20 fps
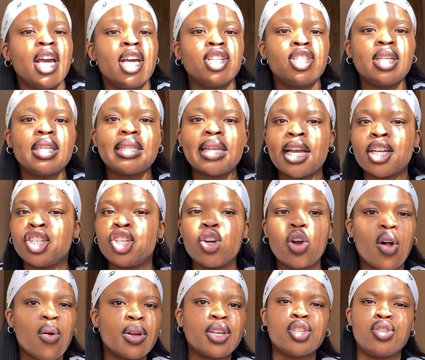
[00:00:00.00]
She's like, she
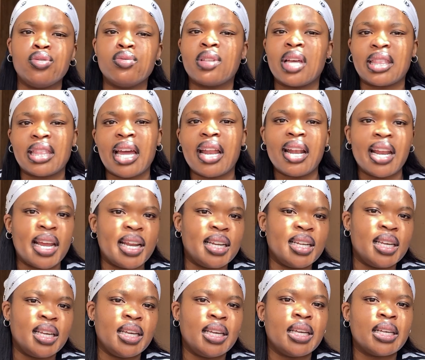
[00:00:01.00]
always knew that
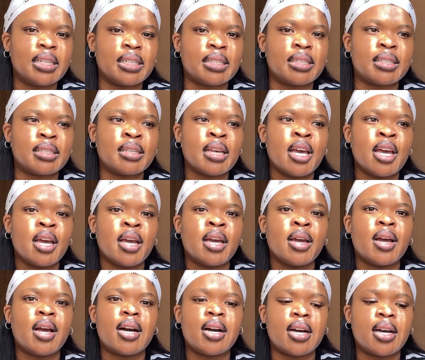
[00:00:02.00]
lady is
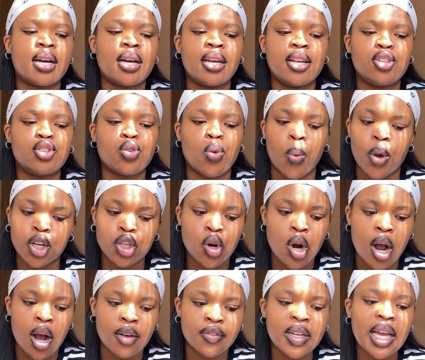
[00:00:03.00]
into
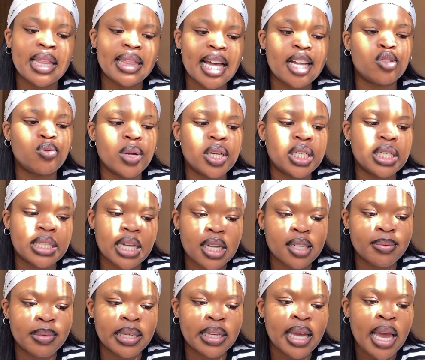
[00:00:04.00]
witchcraft. And that's when she tells
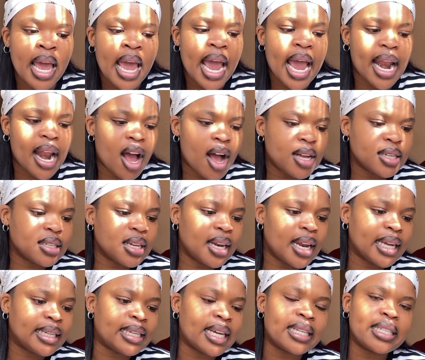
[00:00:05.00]
me, and I ask her,
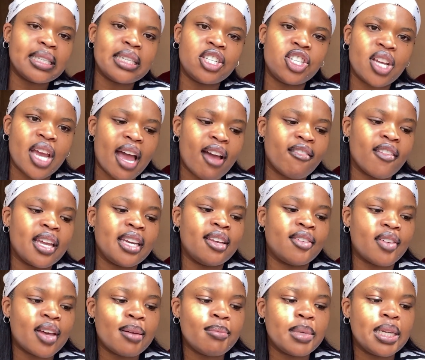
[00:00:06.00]
like, doesn't she have any
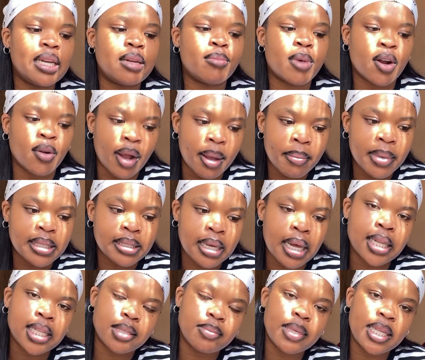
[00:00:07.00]
family? And my grandma
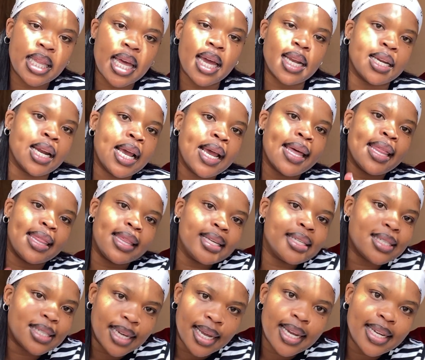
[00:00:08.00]
tells me that
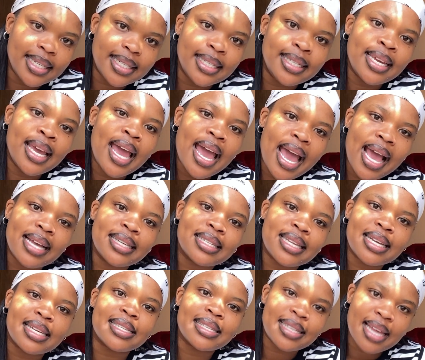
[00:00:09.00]
this lady has
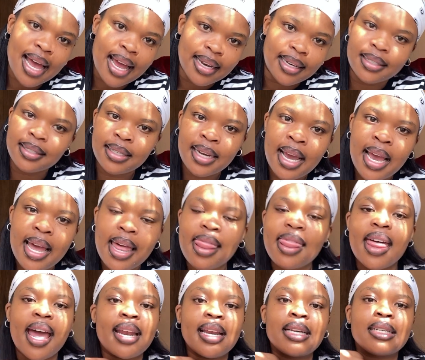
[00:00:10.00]
a son
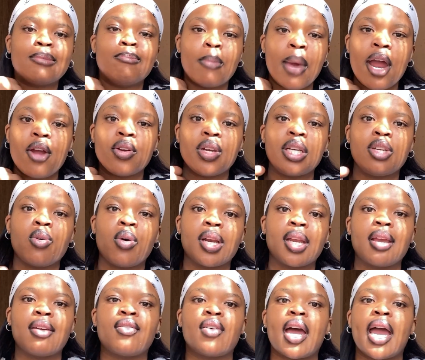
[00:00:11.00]
that is married or
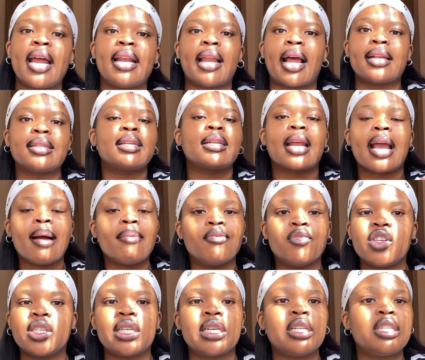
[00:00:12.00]
whatever and doesn't come
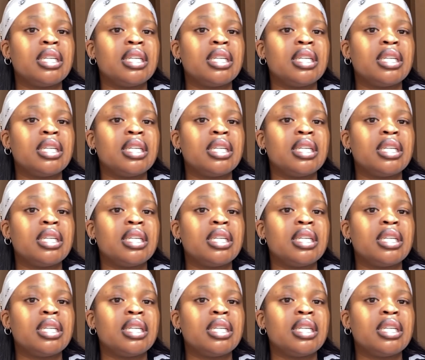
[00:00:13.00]
visit.